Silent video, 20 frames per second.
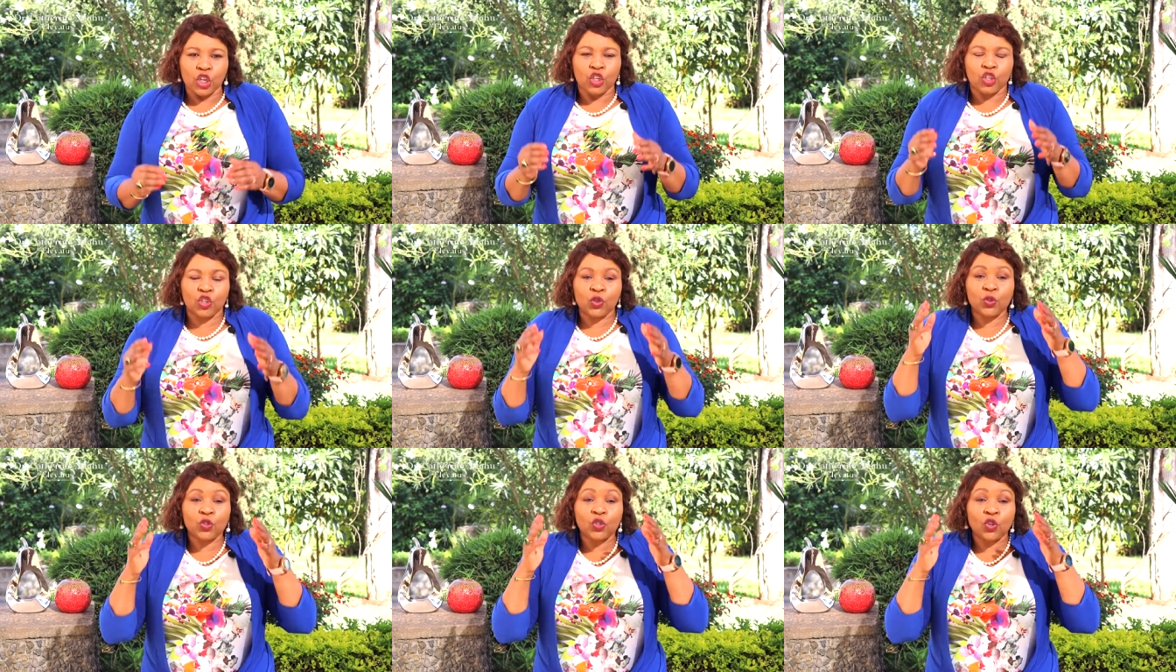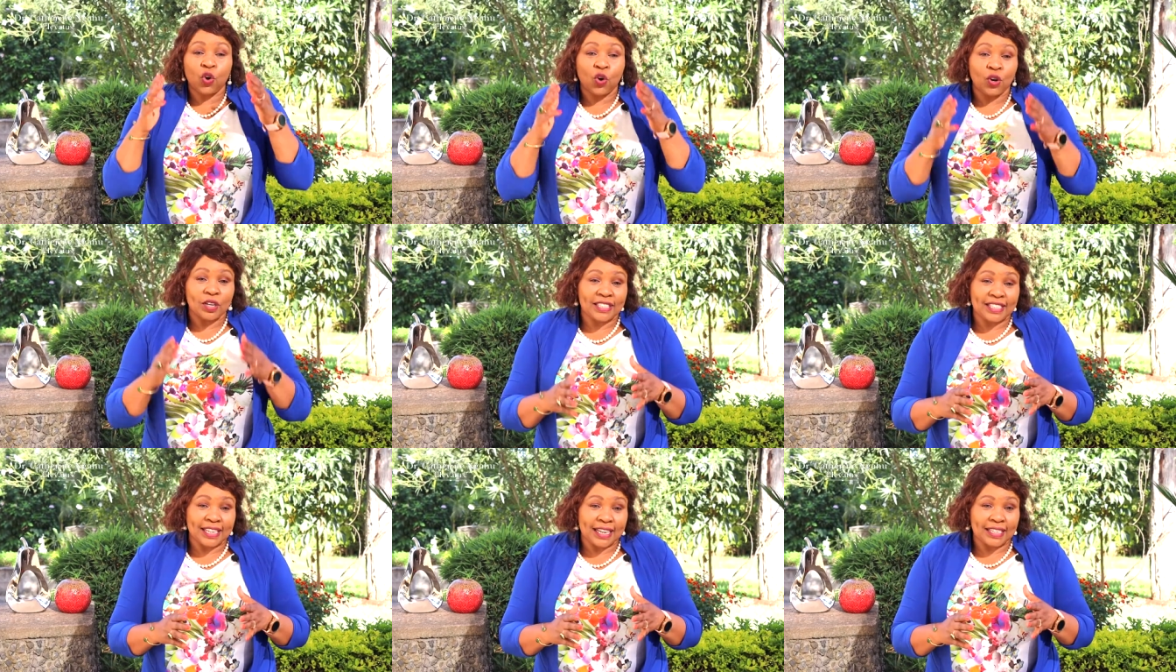Choose
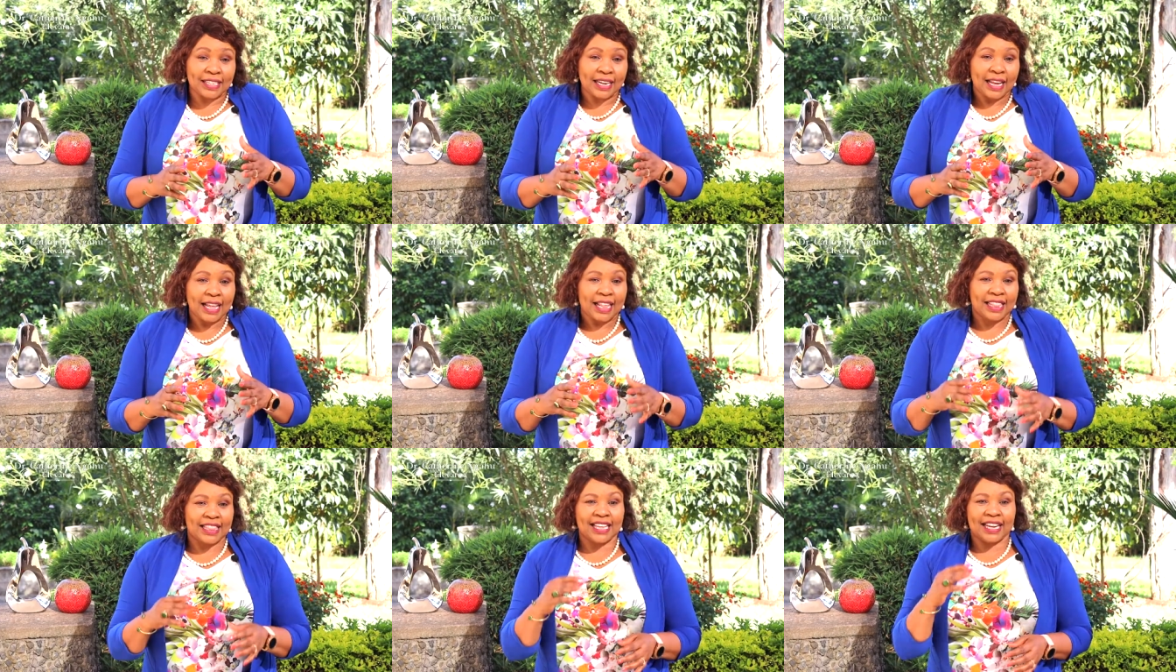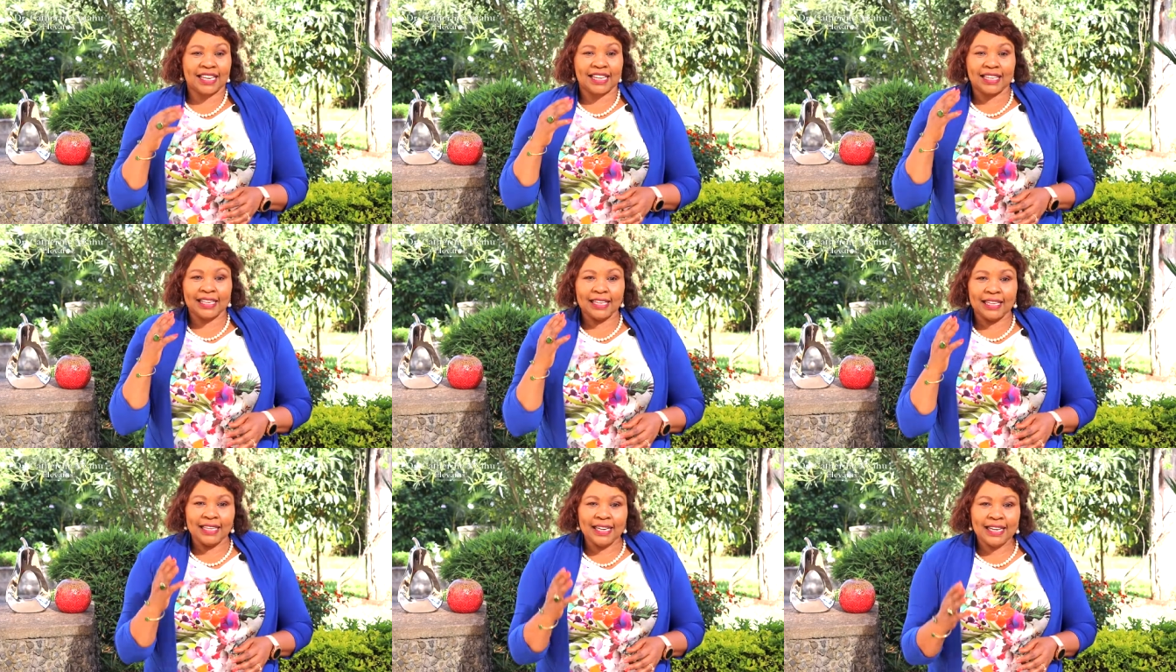content that
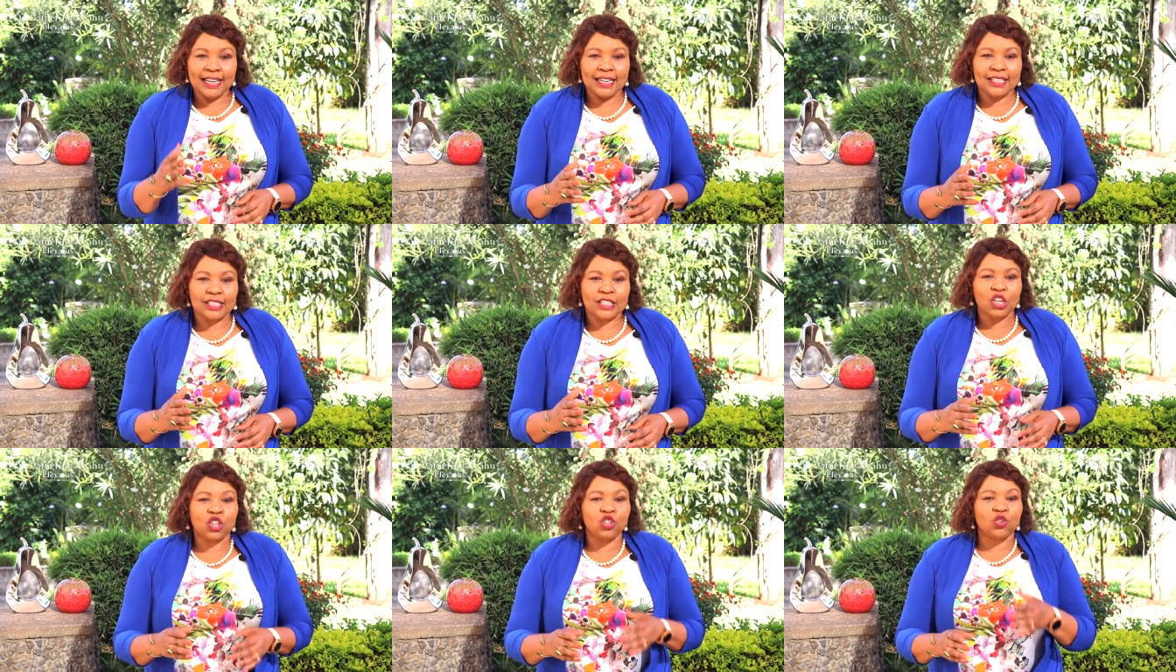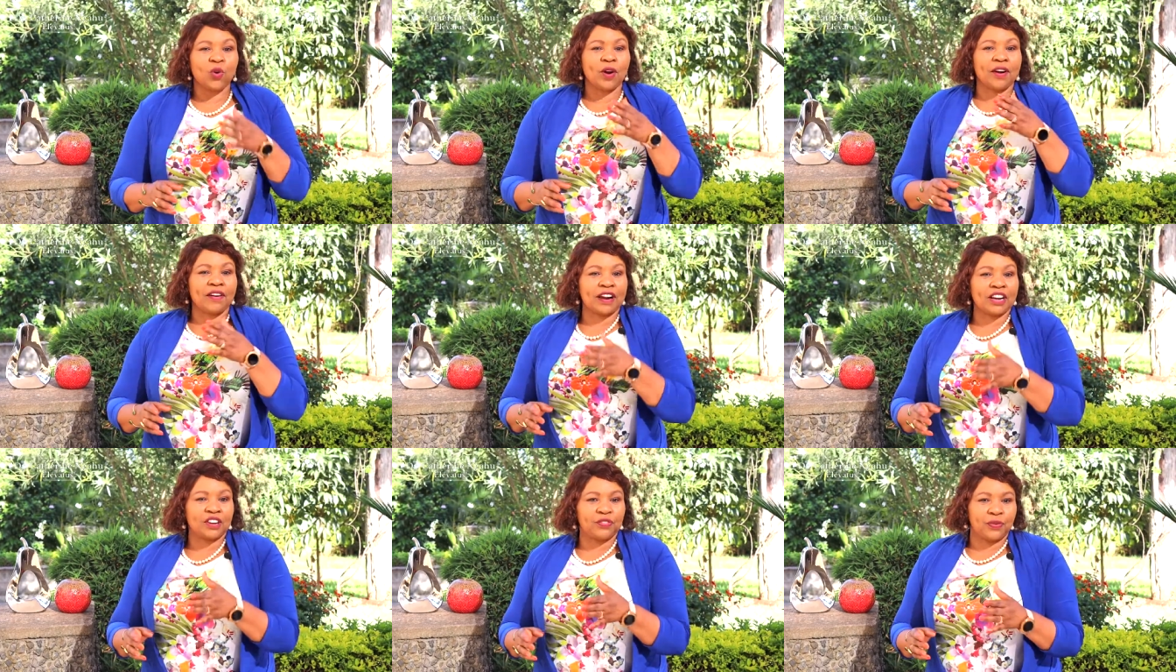leads to
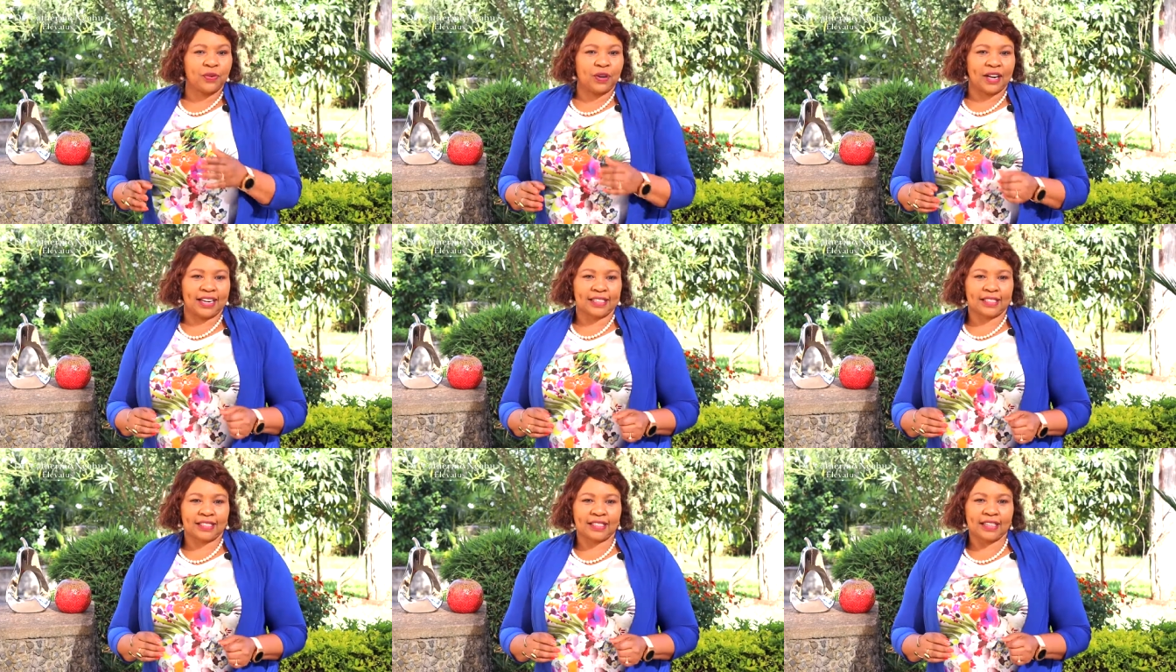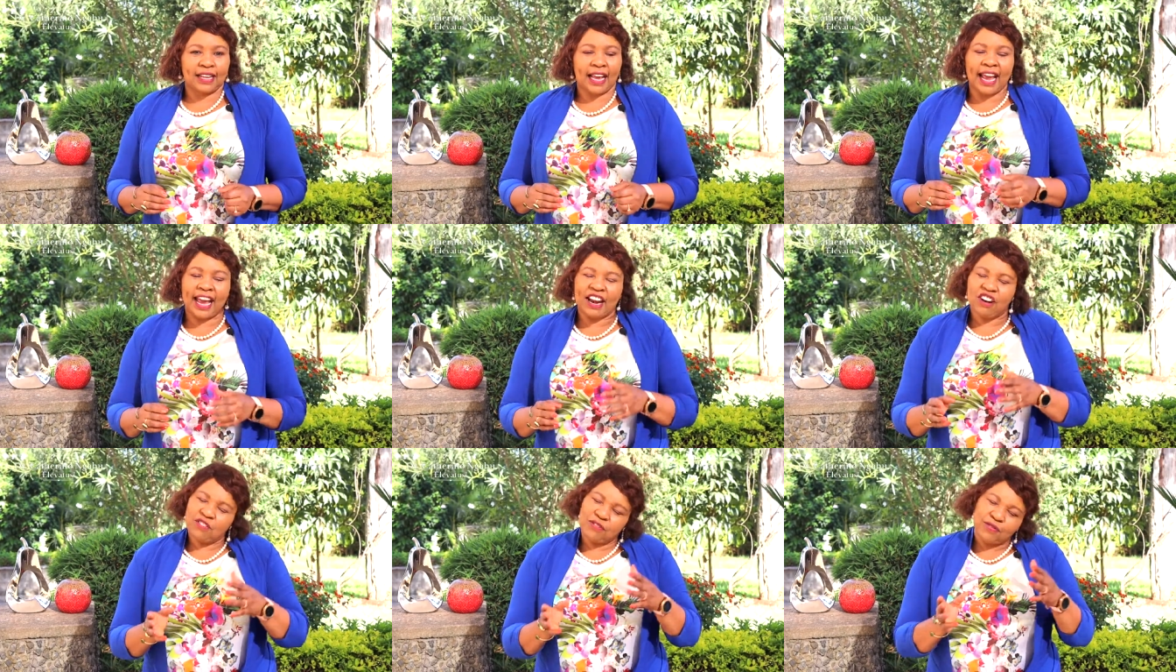gratefulness
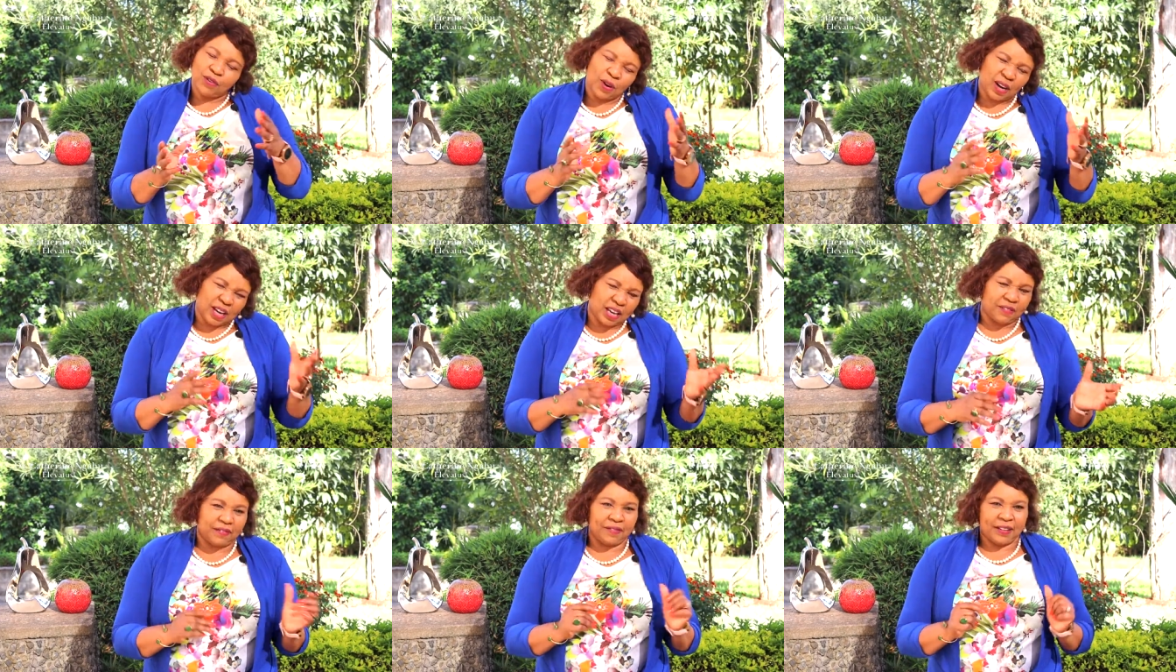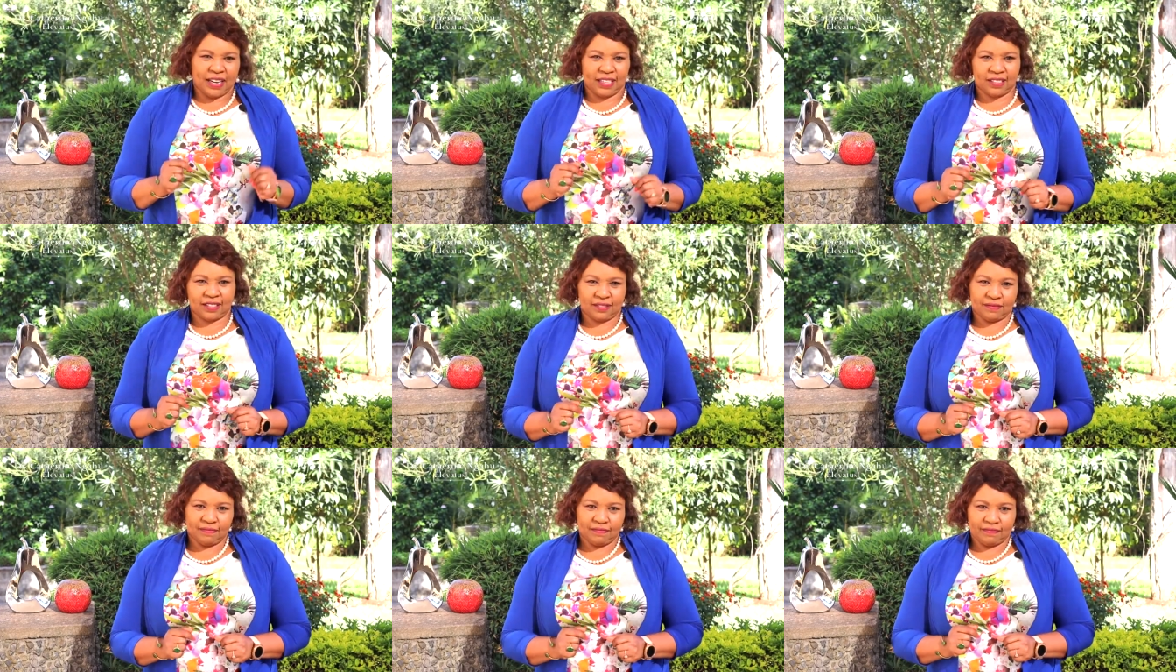and
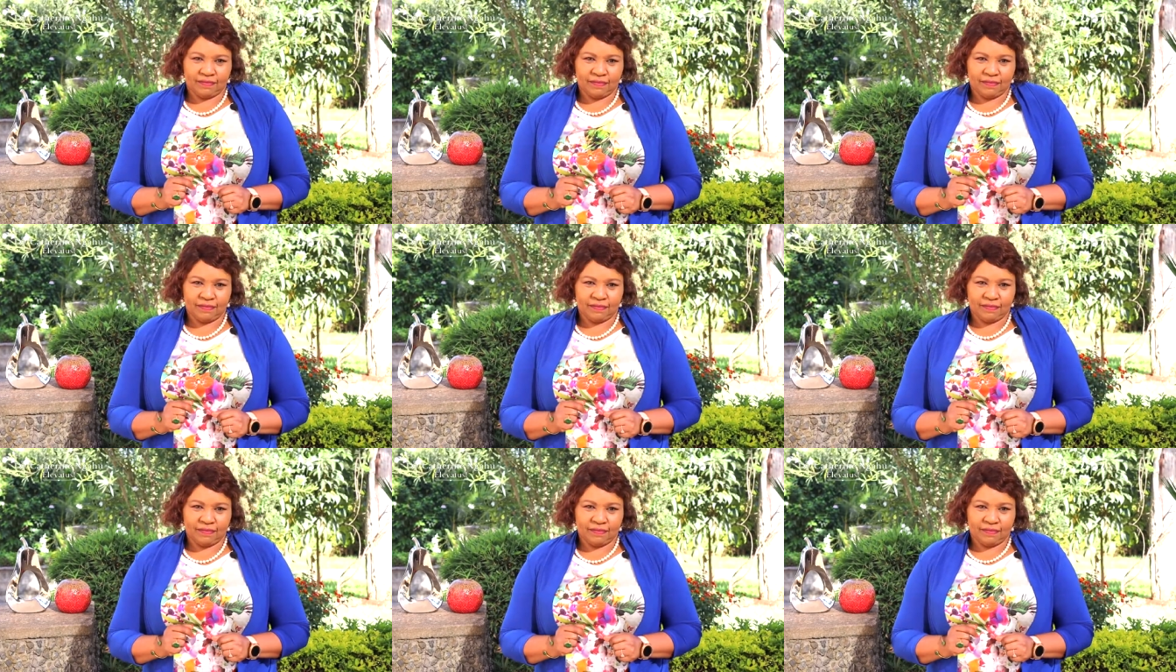forgiveness.